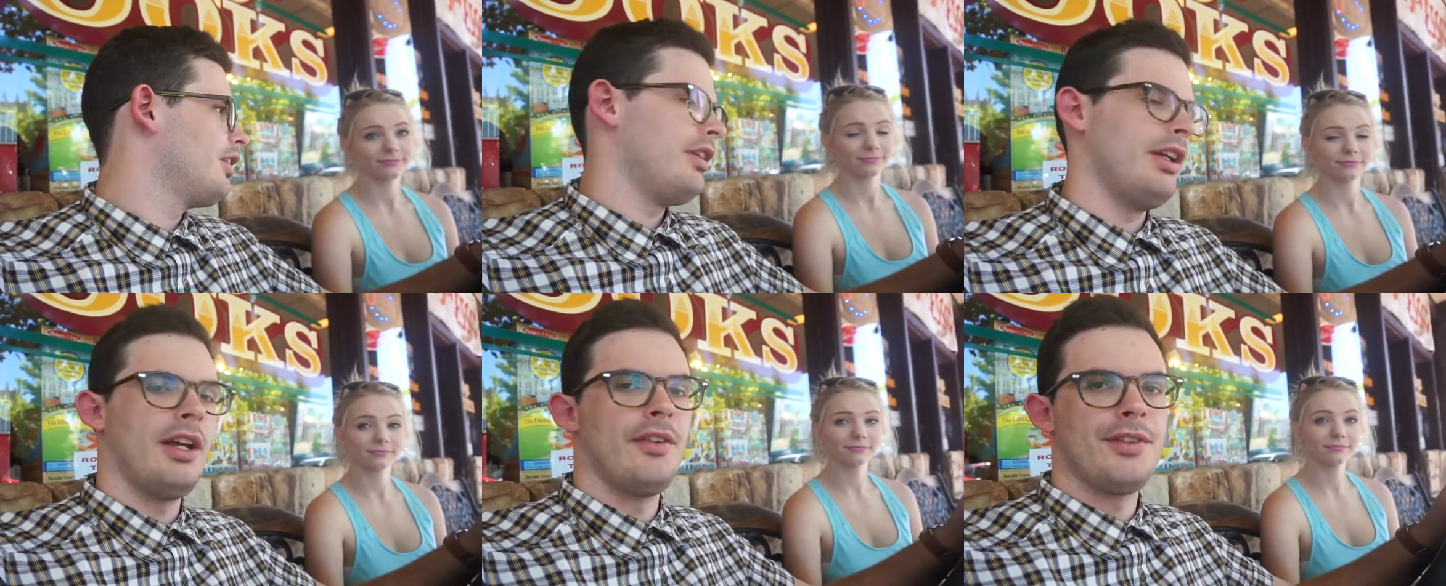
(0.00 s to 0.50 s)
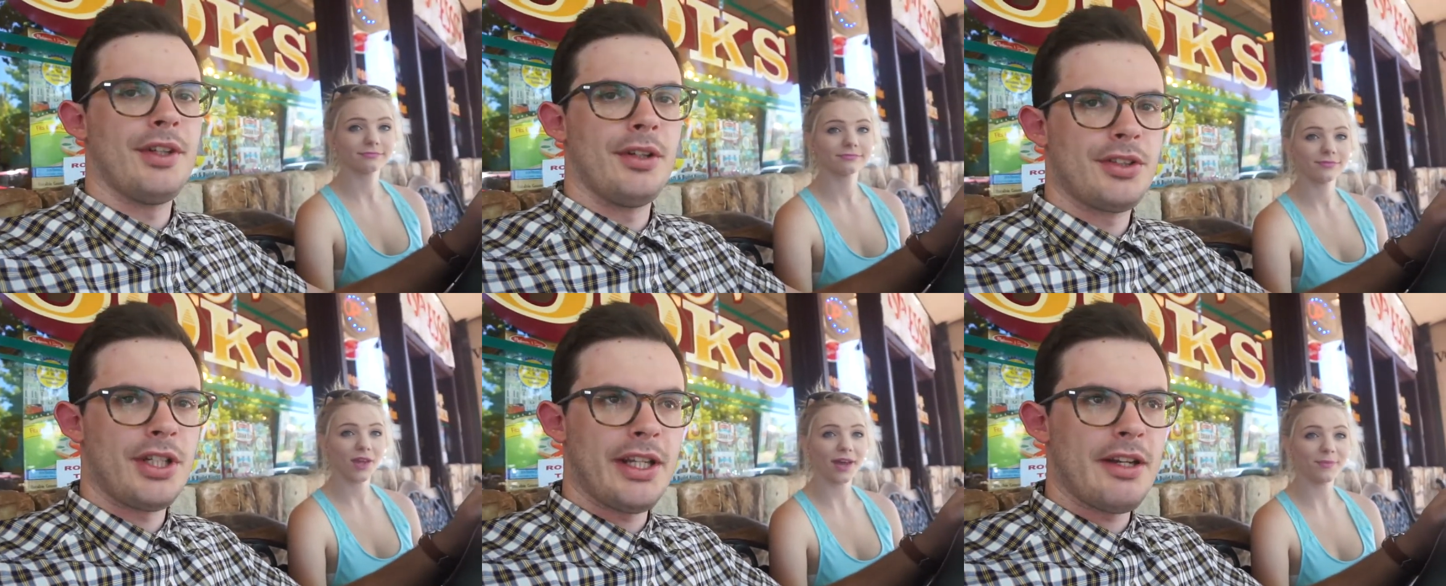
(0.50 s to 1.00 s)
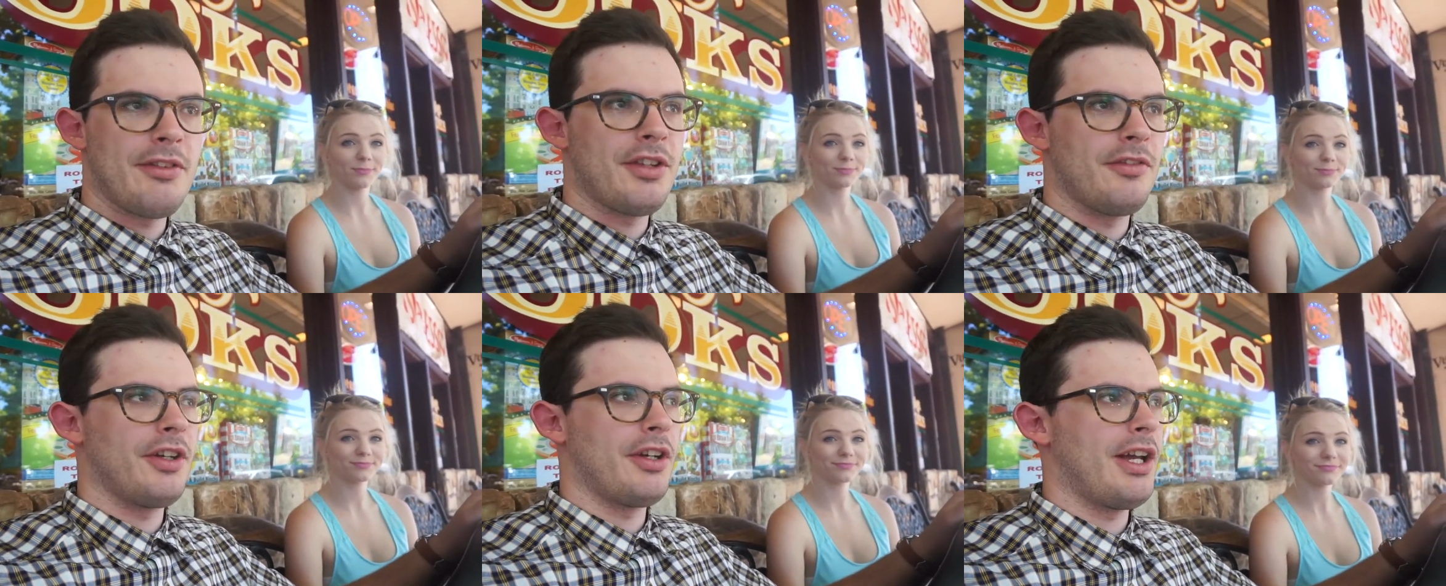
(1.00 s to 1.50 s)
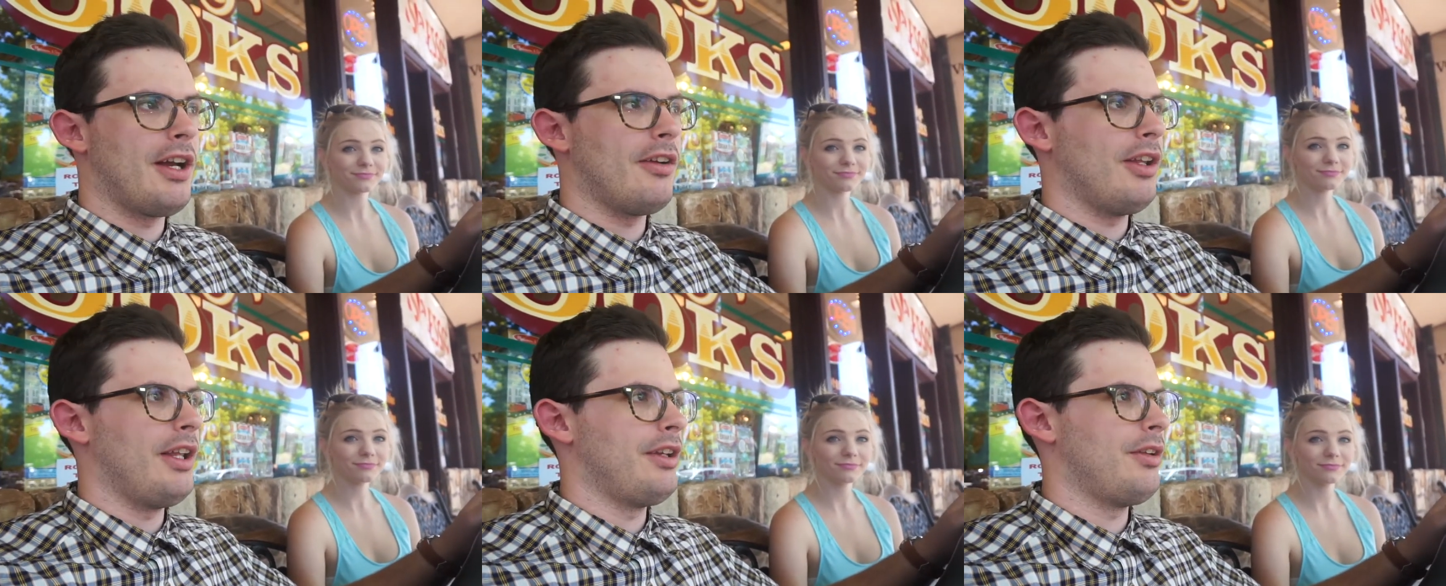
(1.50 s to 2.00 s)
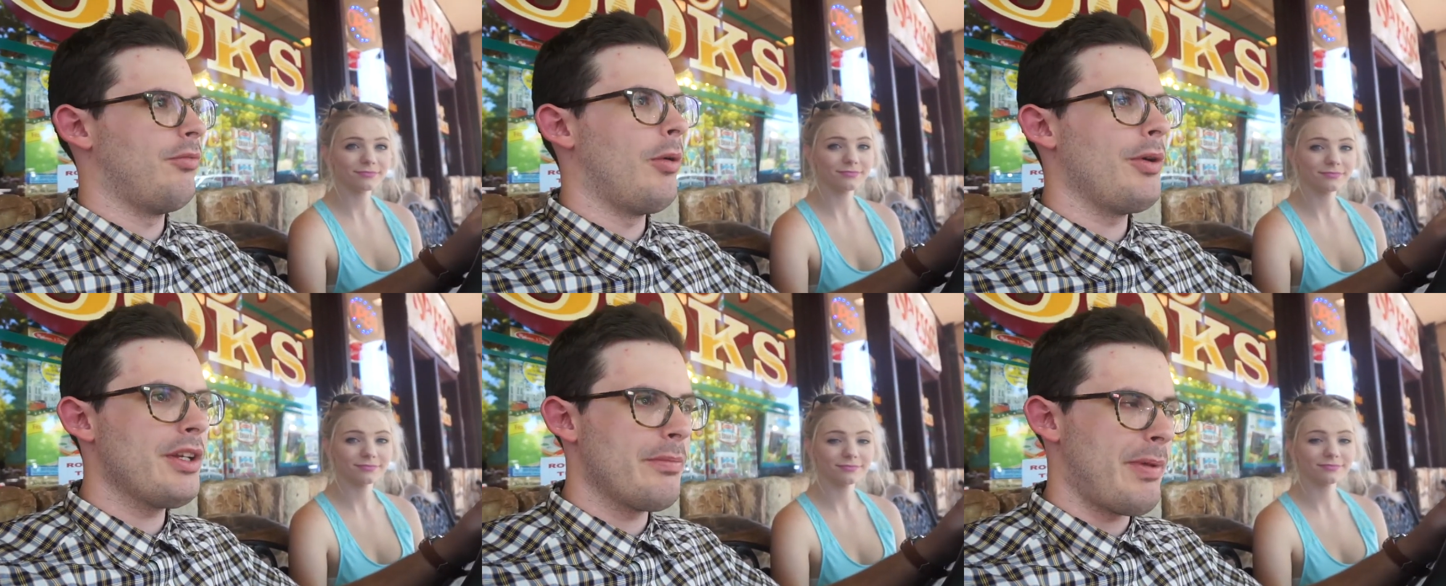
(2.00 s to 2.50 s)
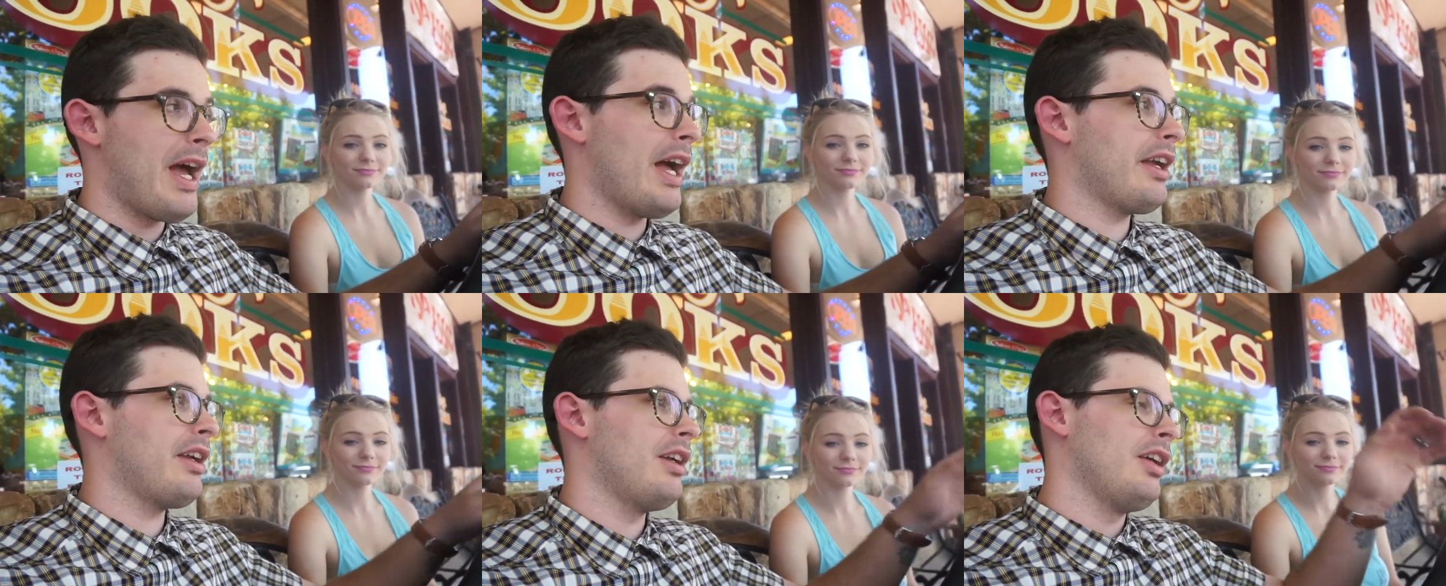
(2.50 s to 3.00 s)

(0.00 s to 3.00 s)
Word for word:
Speaker 1: Yeah. So we're trying to get everything figured out, like what we need to pack,